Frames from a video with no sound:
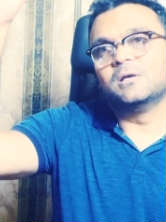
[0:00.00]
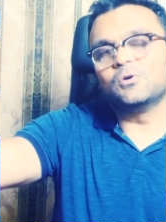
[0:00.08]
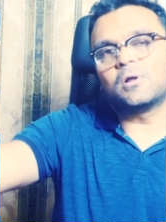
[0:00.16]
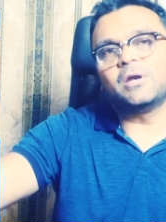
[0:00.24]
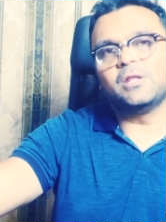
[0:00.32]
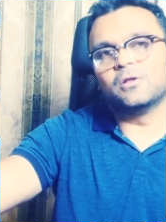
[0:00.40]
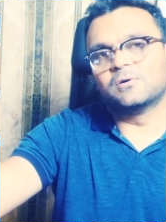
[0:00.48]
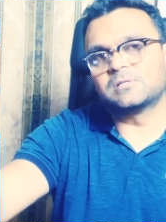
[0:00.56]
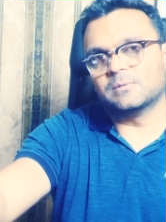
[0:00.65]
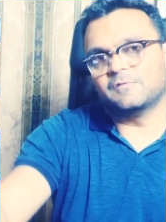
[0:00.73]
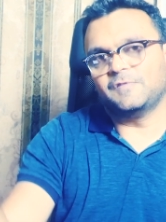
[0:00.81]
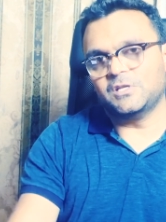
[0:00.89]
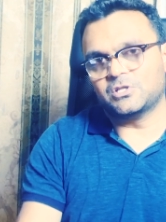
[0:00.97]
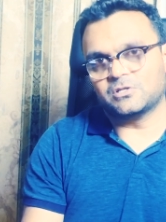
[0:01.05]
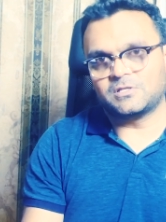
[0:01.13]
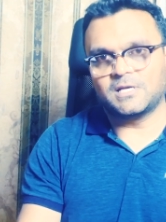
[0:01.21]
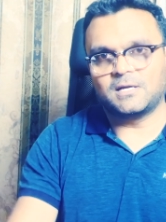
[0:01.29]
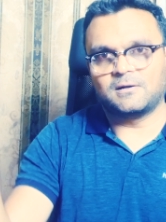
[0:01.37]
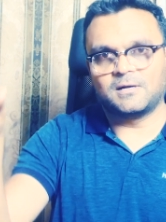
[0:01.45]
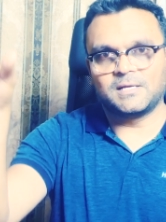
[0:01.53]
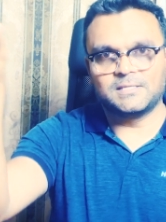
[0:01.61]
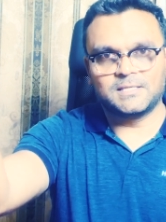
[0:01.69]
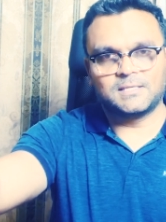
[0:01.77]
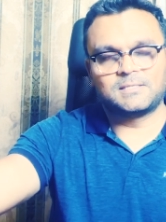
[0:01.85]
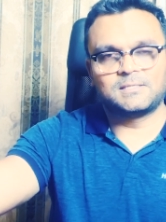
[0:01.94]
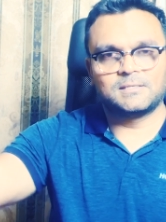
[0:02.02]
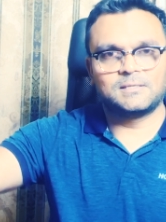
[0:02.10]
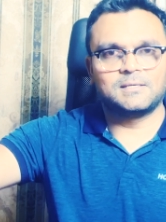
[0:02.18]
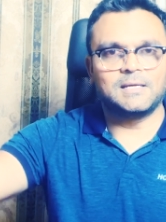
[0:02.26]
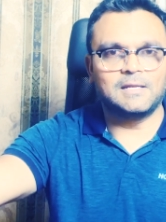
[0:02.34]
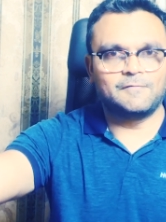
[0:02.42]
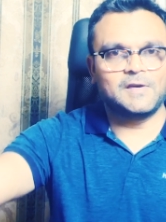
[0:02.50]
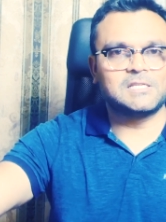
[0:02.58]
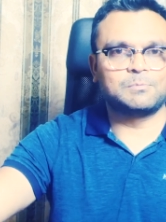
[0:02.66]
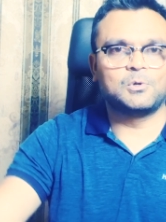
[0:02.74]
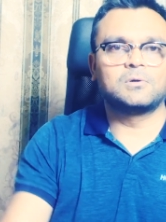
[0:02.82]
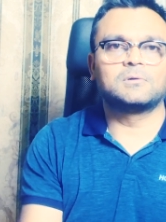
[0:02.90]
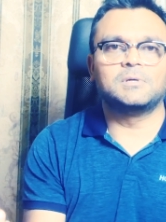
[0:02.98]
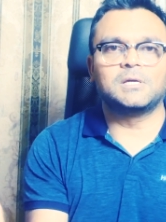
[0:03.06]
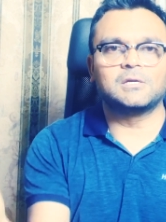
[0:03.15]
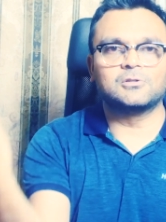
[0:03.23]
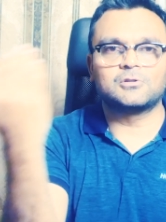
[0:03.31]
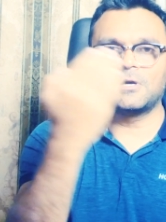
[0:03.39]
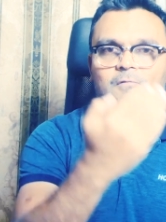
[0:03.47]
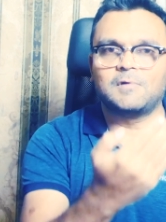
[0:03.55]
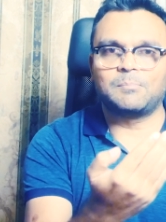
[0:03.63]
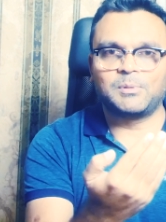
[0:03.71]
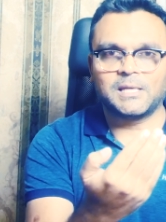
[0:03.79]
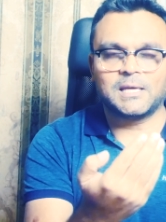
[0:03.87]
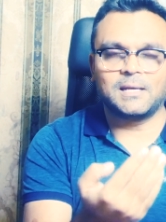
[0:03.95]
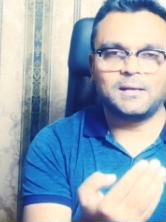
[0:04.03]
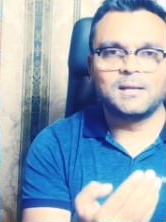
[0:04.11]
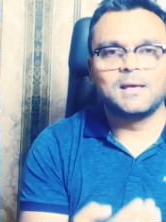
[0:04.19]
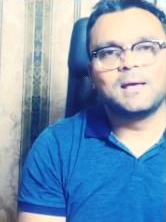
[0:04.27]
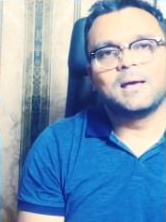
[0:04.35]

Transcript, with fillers: you already know some of the features that are exist in Facebook. You can try to replicate it.